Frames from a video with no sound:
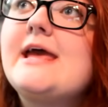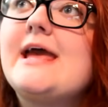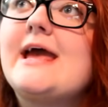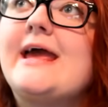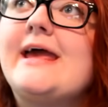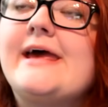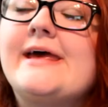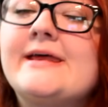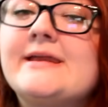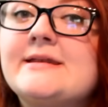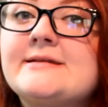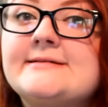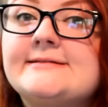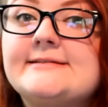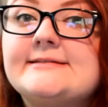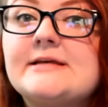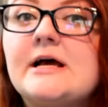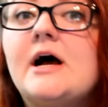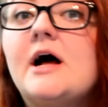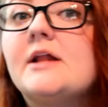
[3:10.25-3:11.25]

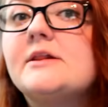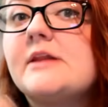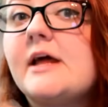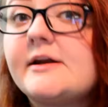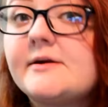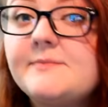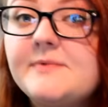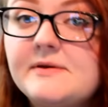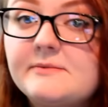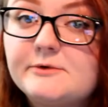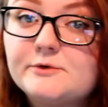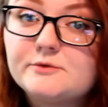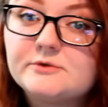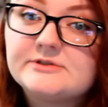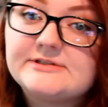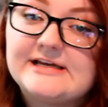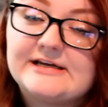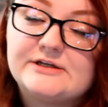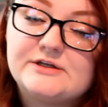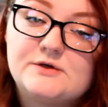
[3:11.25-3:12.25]
and a lot of people will
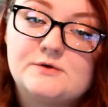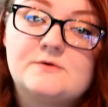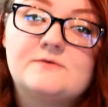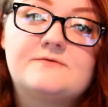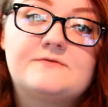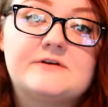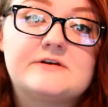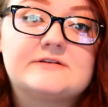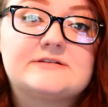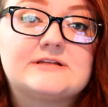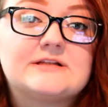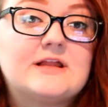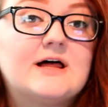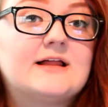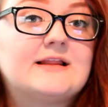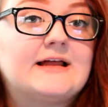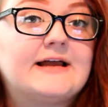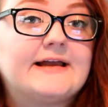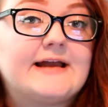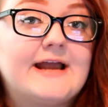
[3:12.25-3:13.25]
tell you it feels a
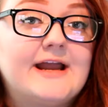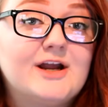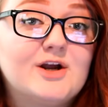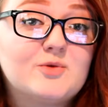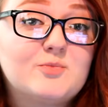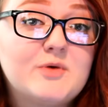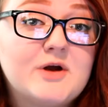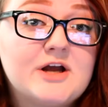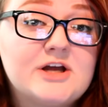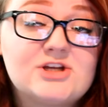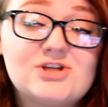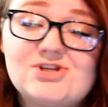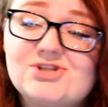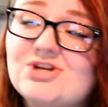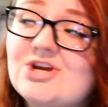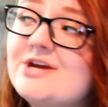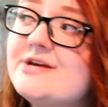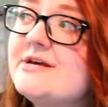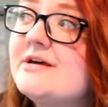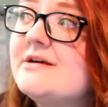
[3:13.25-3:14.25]
lot like a hairbrush.